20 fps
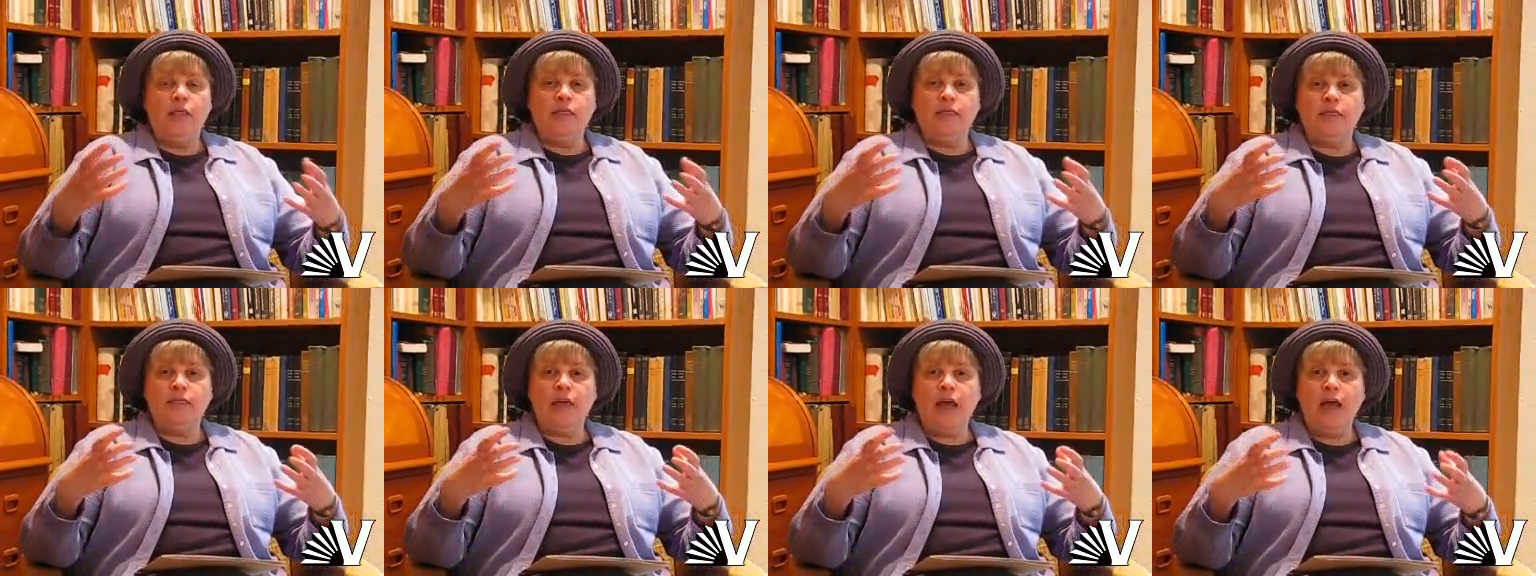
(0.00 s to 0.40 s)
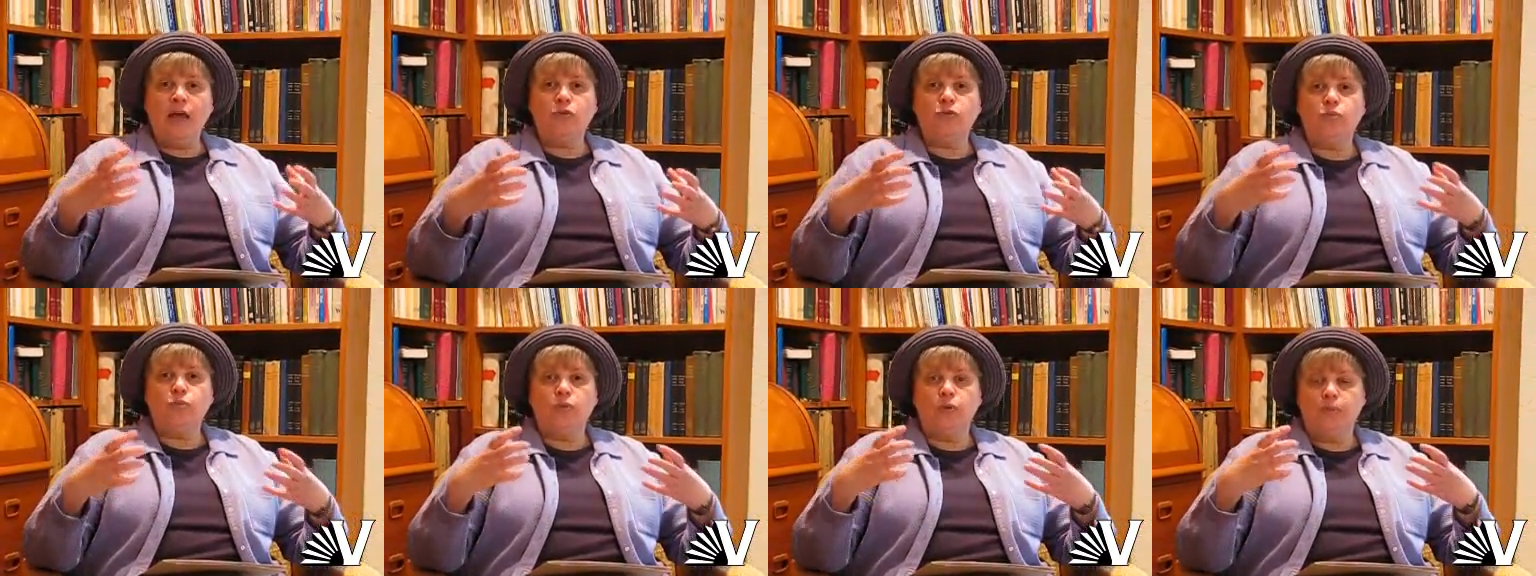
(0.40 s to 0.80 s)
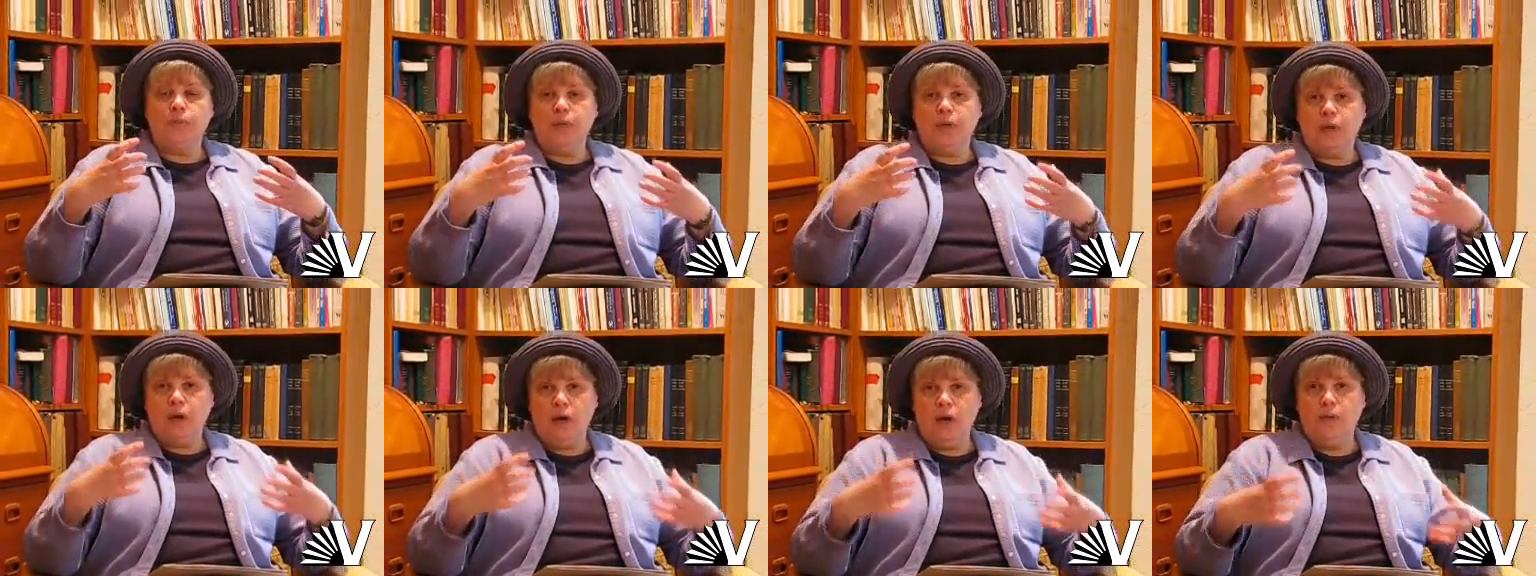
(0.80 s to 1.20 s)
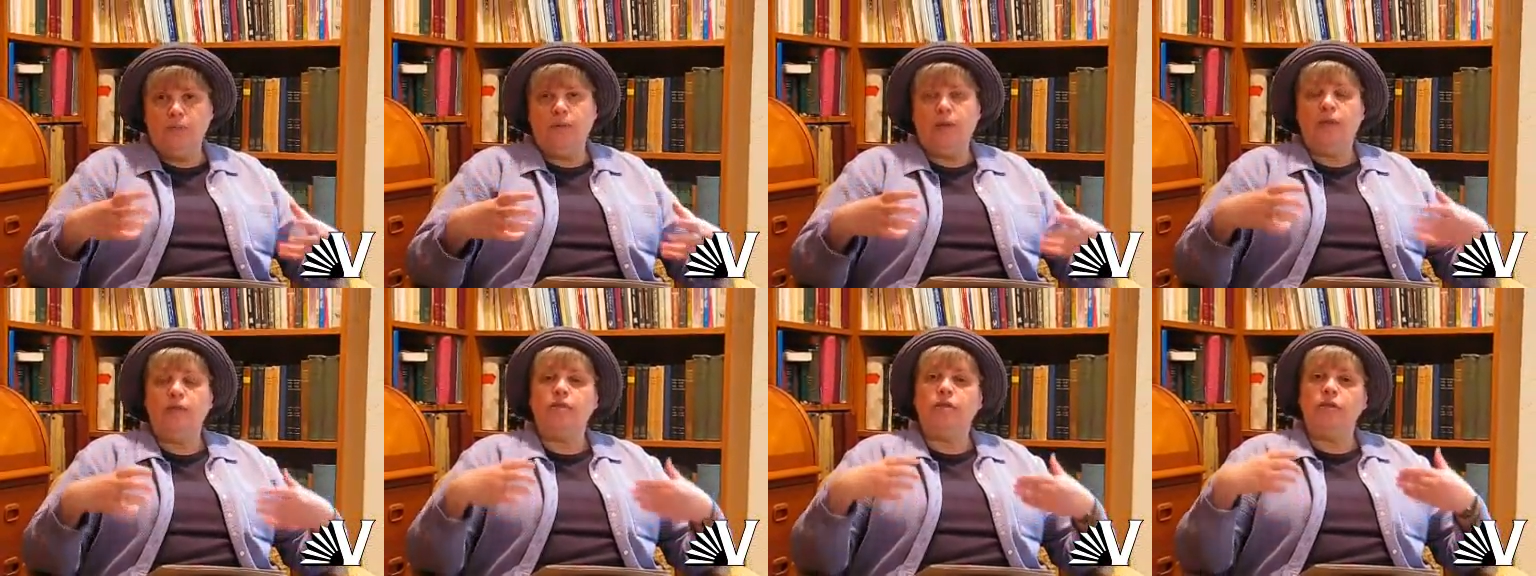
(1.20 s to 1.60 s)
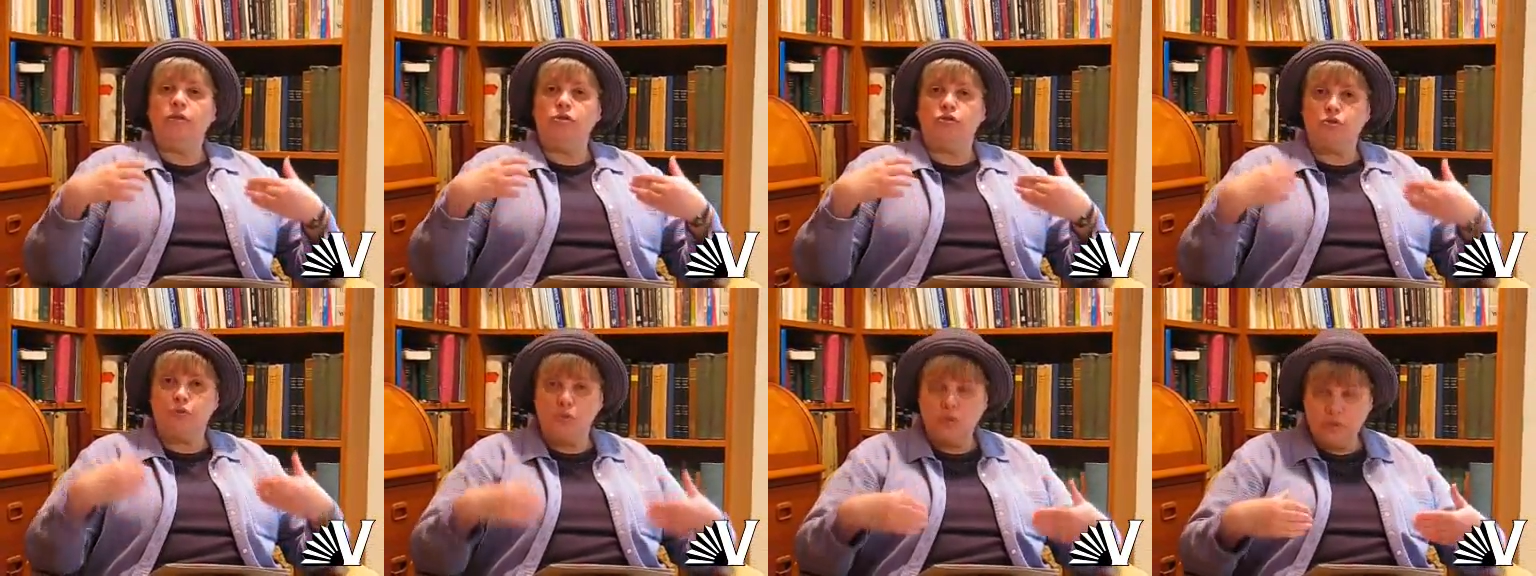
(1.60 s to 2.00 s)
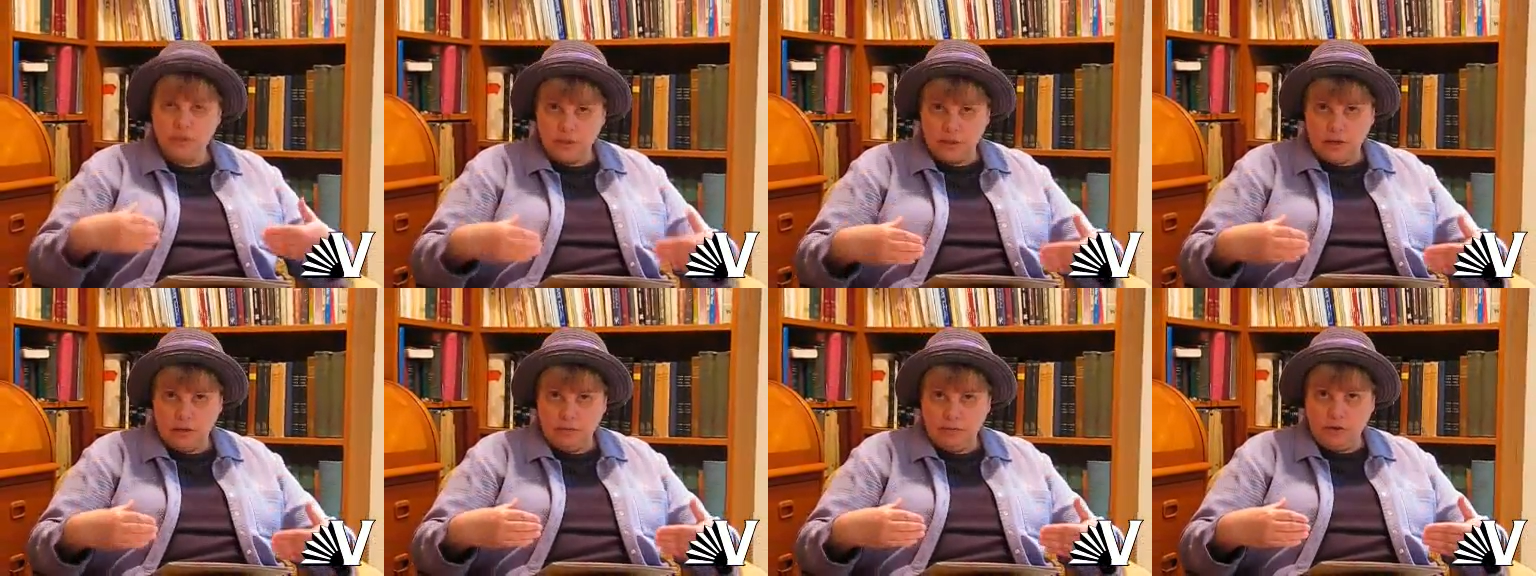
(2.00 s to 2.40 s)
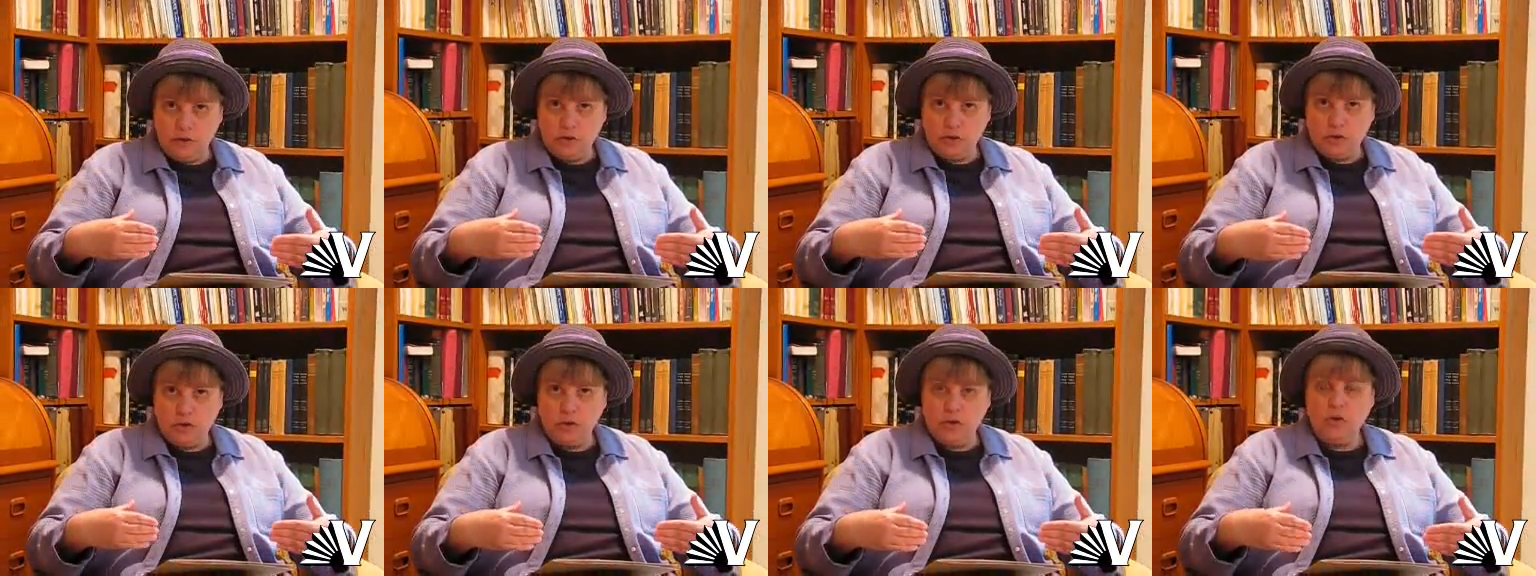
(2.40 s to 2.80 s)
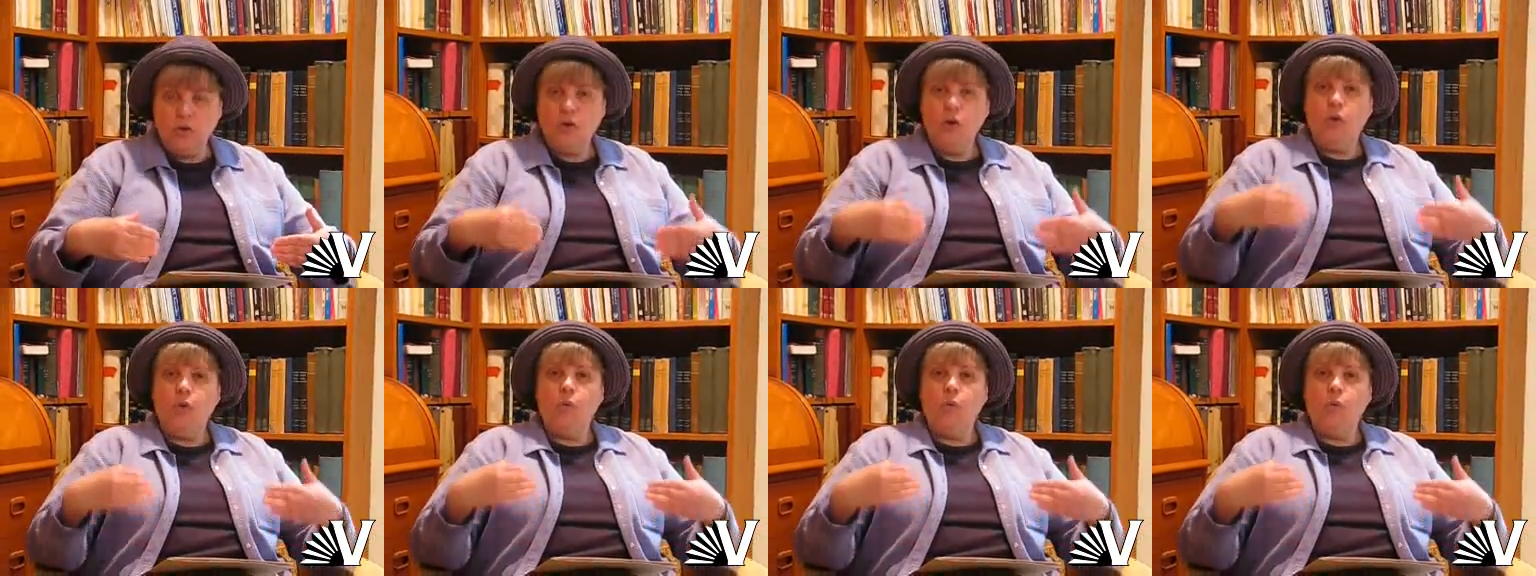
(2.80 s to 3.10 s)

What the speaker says: That will become the true salvation